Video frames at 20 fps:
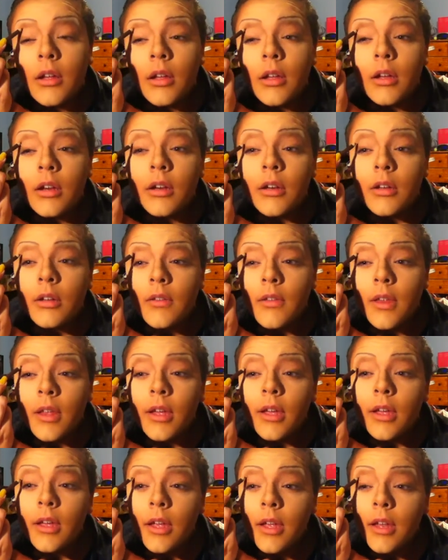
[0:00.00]
And just
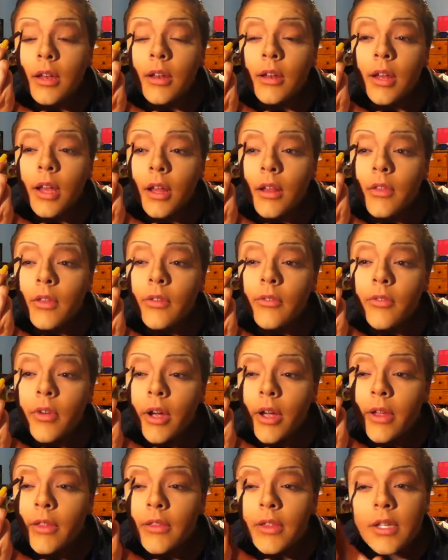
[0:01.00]
like
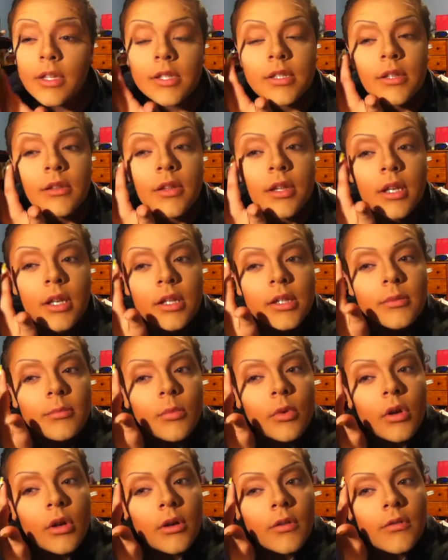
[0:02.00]
intensify this so that it's
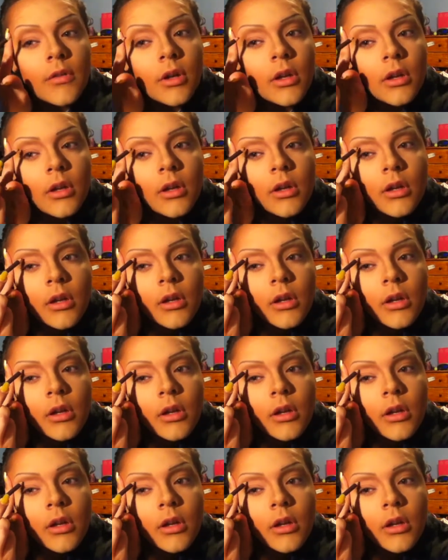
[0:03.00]
more of a